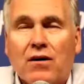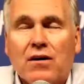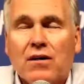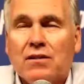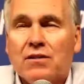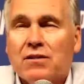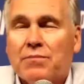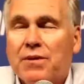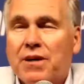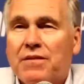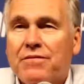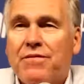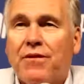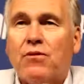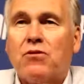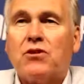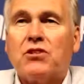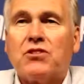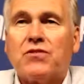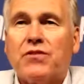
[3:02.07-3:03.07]
He's a big
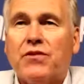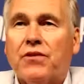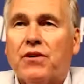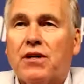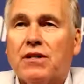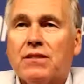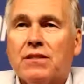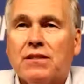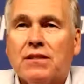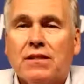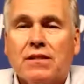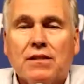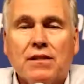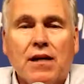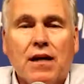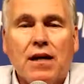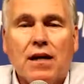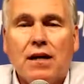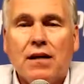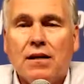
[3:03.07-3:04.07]
focus for us, and
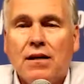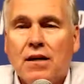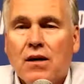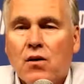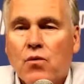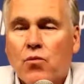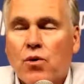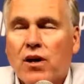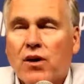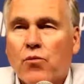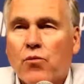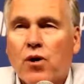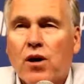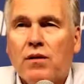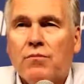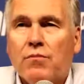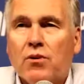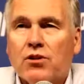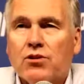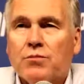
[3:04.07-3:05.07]
uh, we can
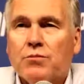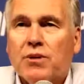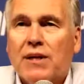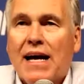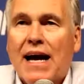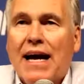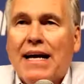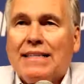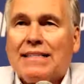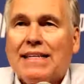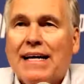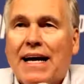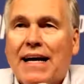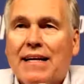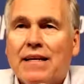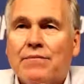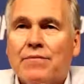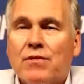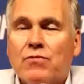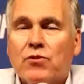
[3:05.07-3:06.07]
run multiple guys
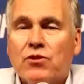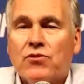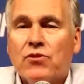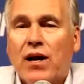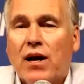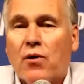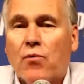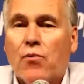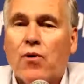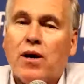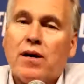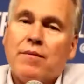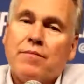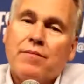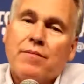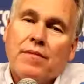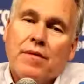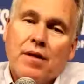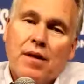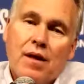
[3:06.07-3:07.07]
at him, and we try to run
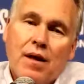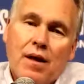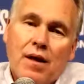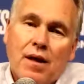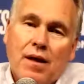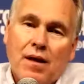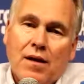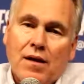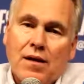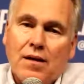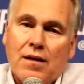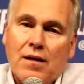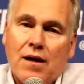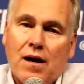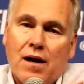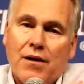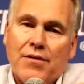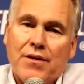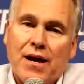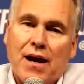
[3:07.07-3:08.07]
him
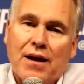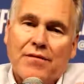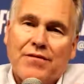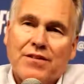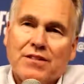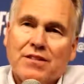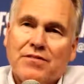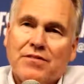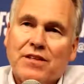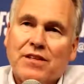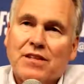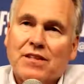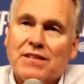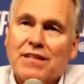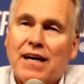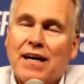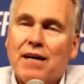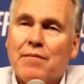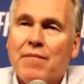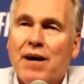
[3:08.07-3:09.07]
on the offensive end to
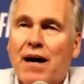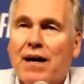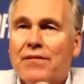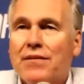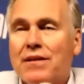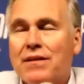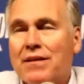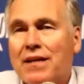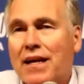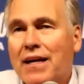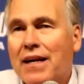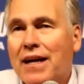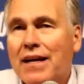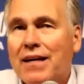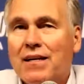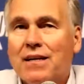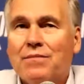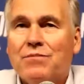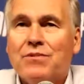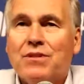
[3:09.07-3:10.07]
tire him out. Then Nene
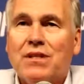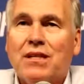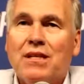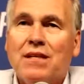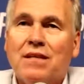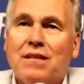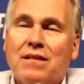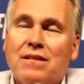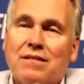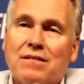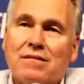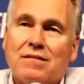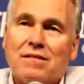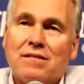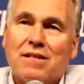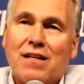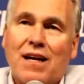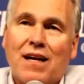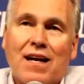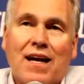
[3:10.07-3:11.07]
comes in and
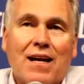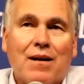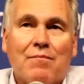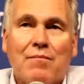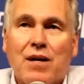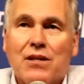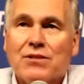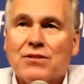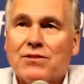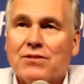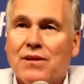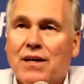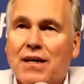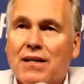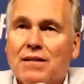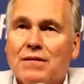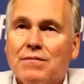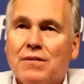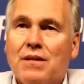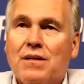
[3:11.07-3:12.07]
he's got a lot of muscle
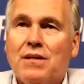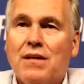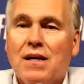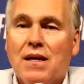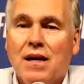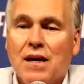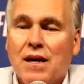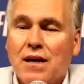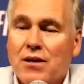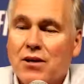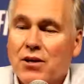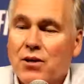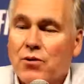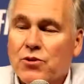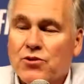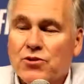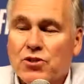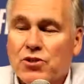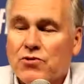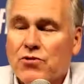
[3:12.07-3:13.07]
on him, and you know
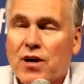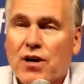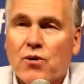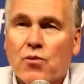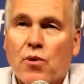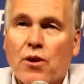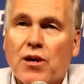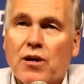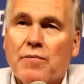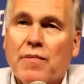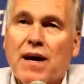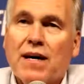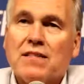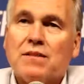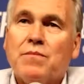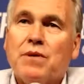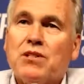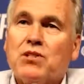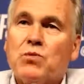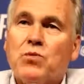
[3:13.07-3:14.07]
we're just trying to wear him out
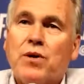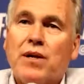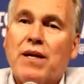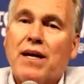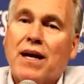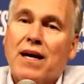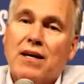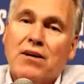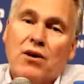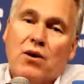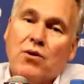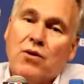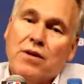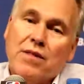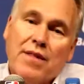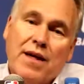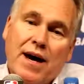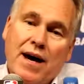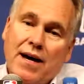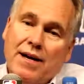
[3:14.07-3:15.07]
as much as we can,
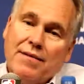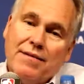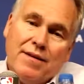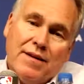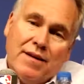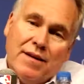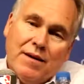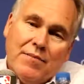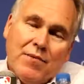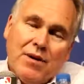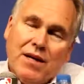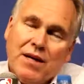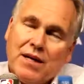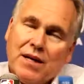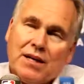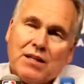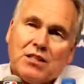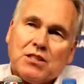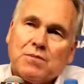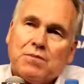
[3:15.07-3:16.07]
knowing that I mean he
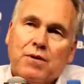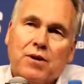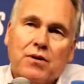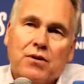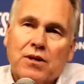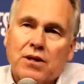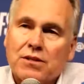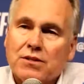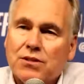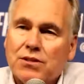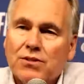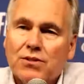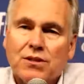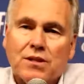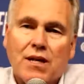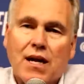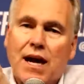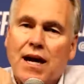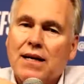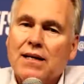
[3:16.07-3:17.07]
could explode on Tuesday
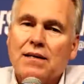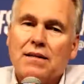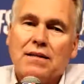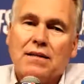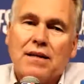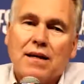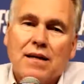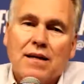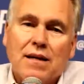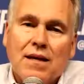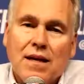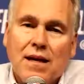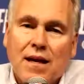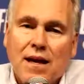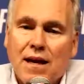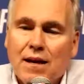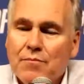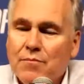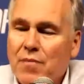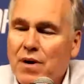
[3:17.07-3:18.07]
night, and
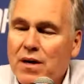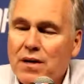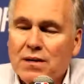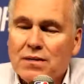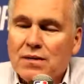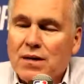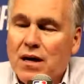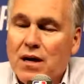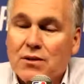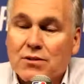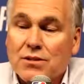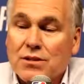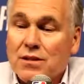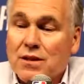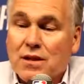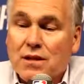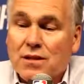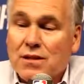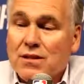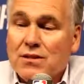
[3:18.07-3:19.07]
but he's an
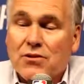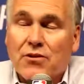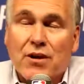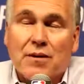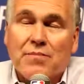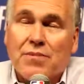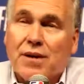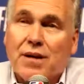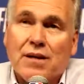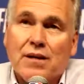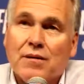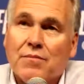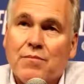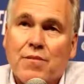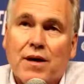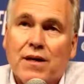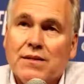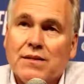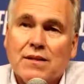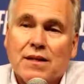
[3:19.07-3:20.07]
all-star and he's a great player.
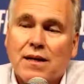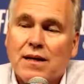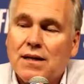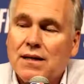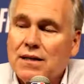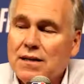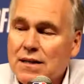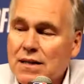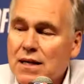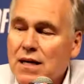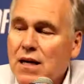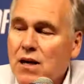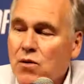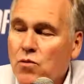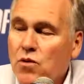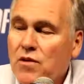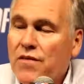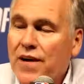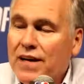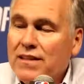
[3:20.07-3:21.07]
But uh,
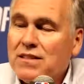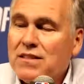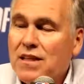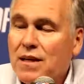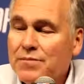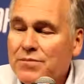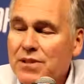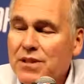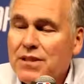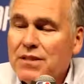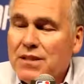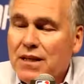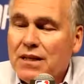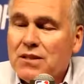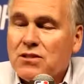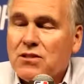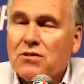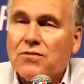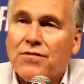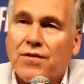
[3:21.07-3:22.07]
we've had some
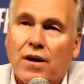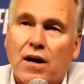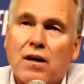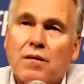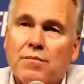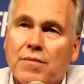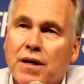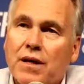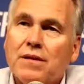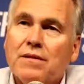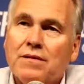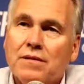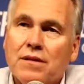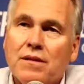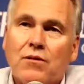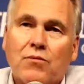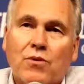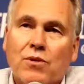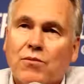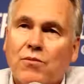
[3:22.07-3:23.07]
success so far, but you
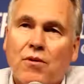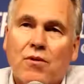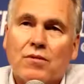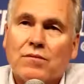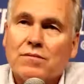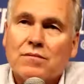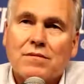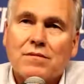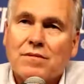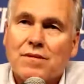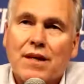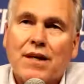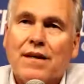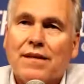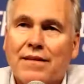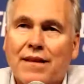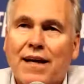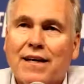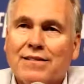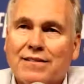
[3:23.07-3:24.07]
know we won't
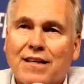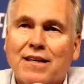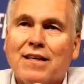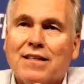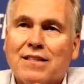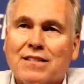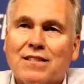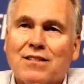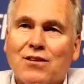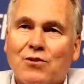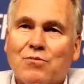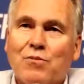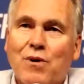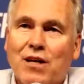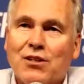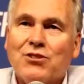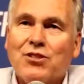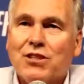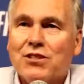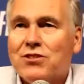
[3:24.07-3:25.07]
think that's us so
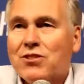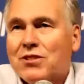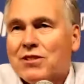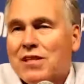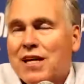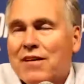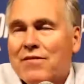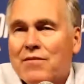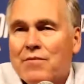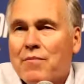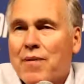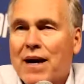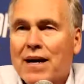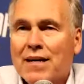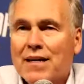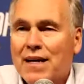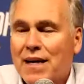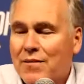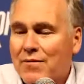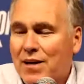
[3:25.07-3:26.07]
much as just having a
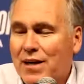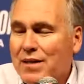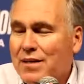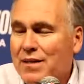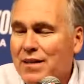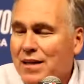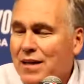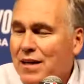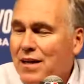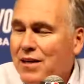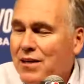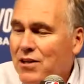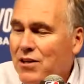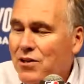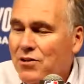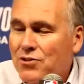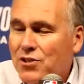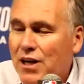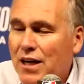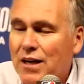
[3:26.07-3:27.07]
bad game. Like you
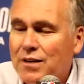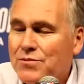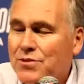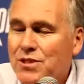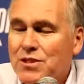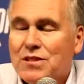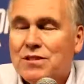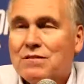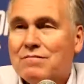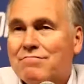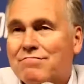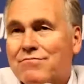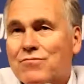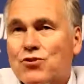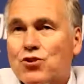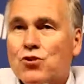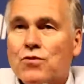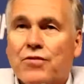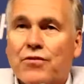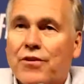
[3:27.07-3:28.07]
know James is
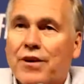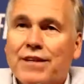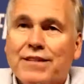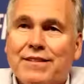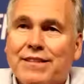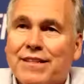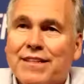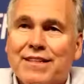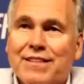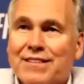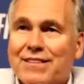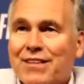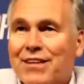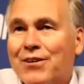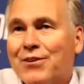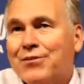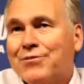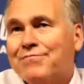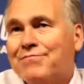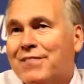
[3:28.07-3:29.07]
two for 18,
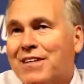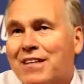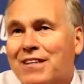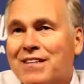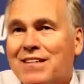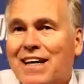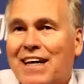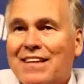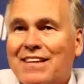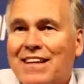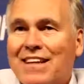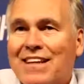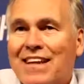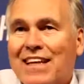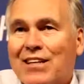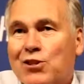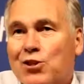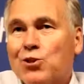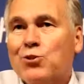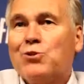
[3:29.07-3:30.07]
so not that
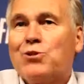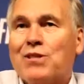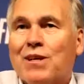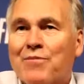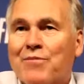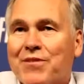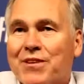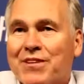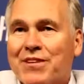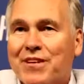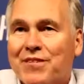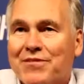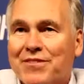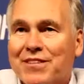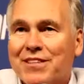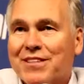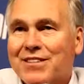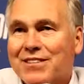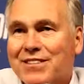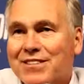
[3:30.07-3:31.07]
they do something
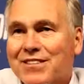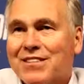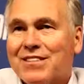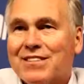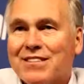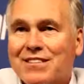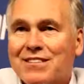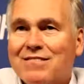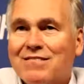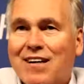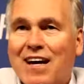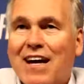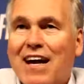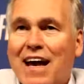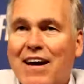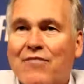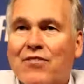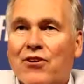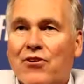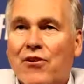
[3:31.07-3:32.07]
different. It's just not
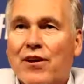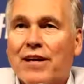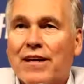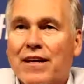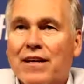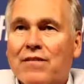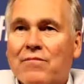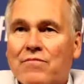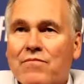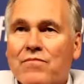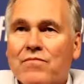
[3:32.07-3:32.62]
having a great game.